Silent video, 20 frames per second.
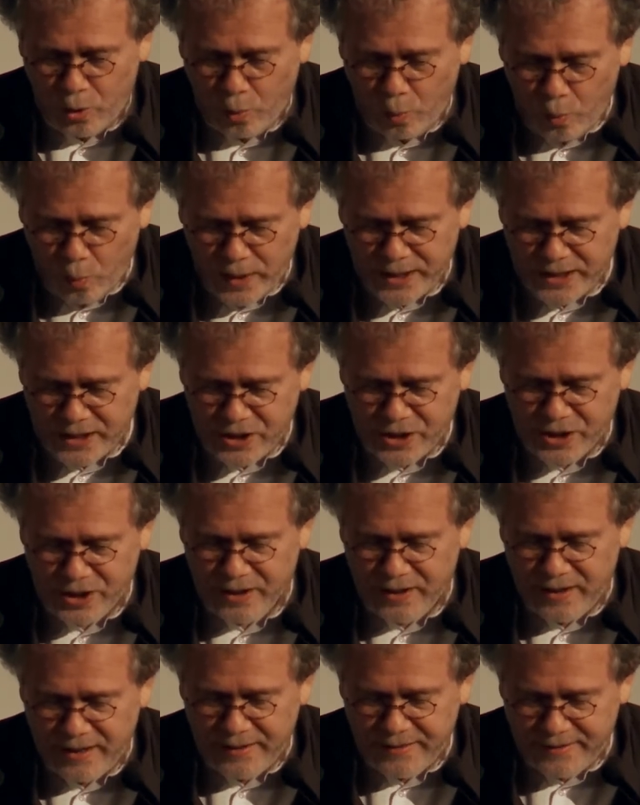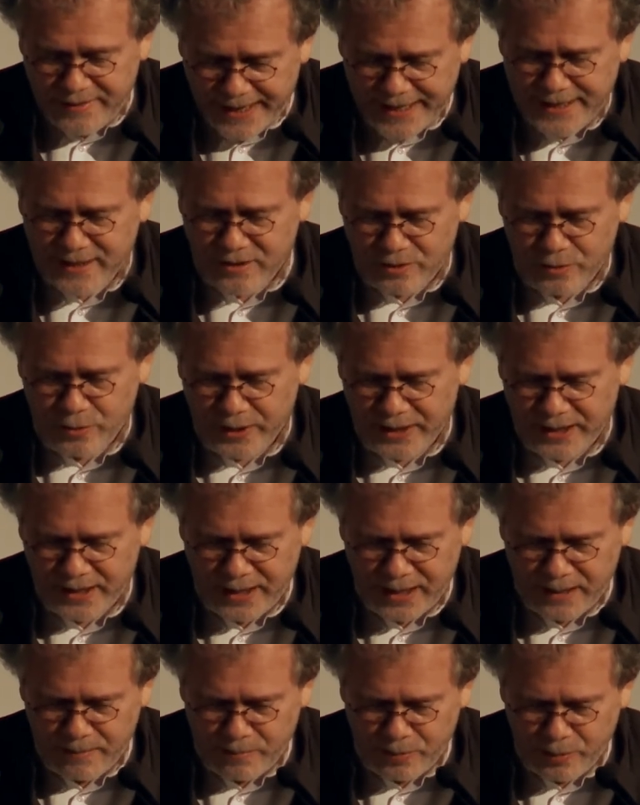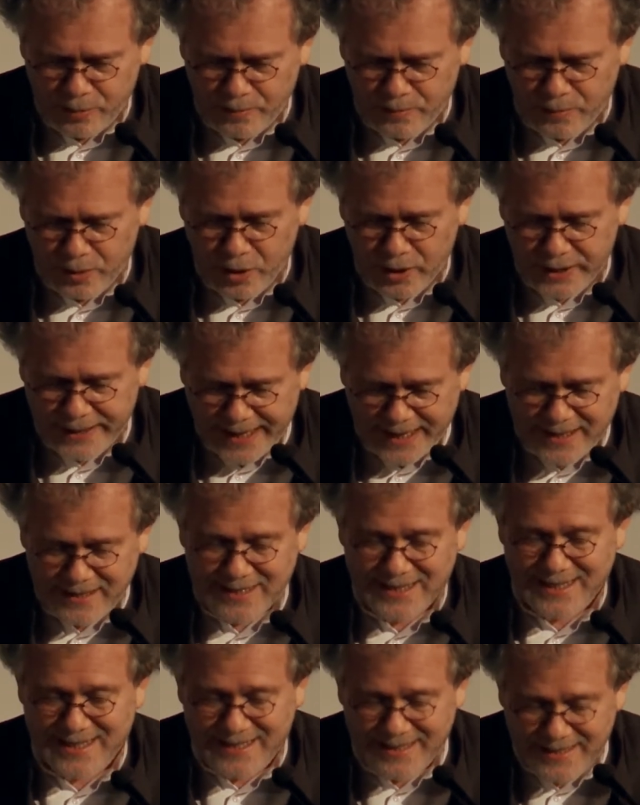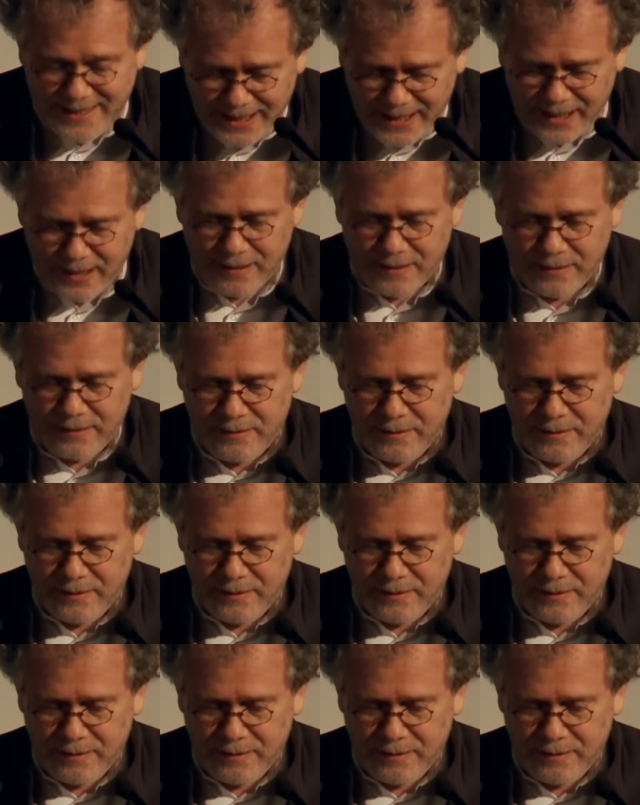which, thanks to Ringelblum, can still